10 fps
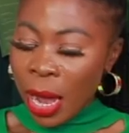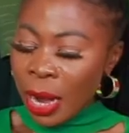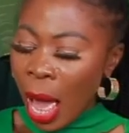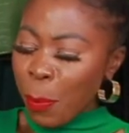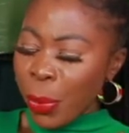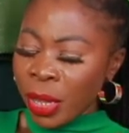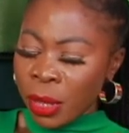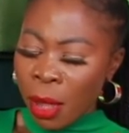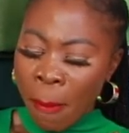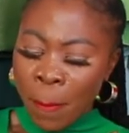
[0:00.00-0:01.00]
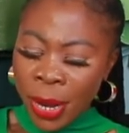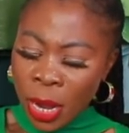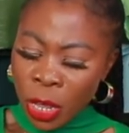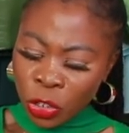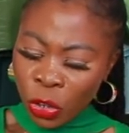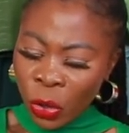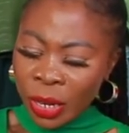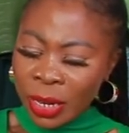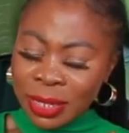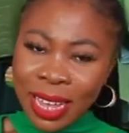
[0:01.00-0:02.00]
And I picked the blazer
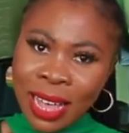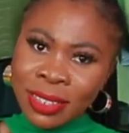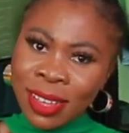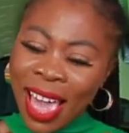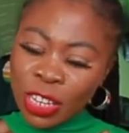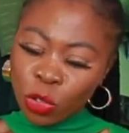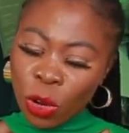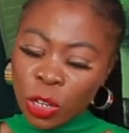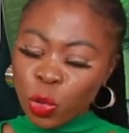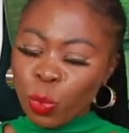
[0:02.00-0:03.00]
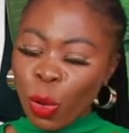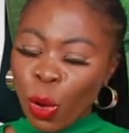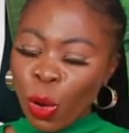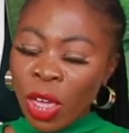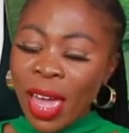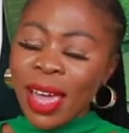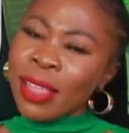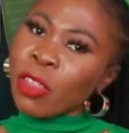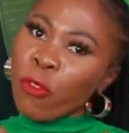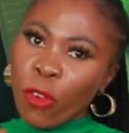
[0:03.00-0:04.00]
in a size uh, extra small.
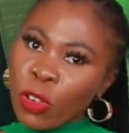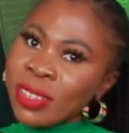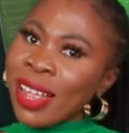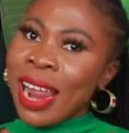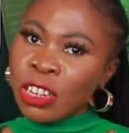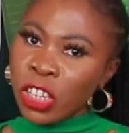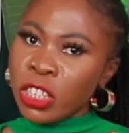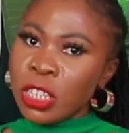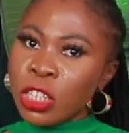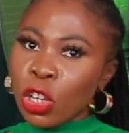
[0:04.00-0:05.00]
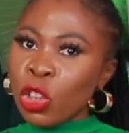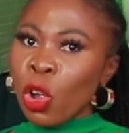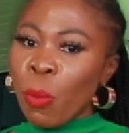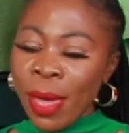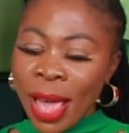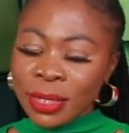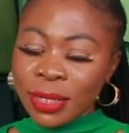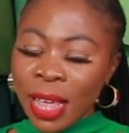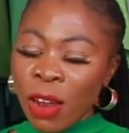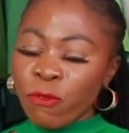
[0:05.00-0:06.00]
And of course, the largest is a double
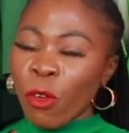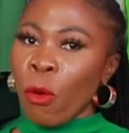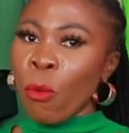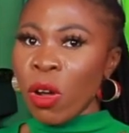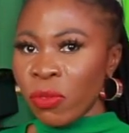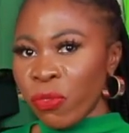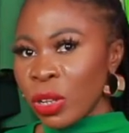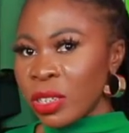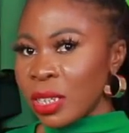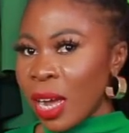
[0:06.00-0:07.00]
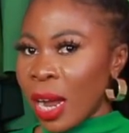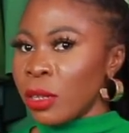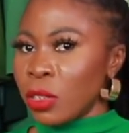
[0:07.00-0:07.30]
XL for 149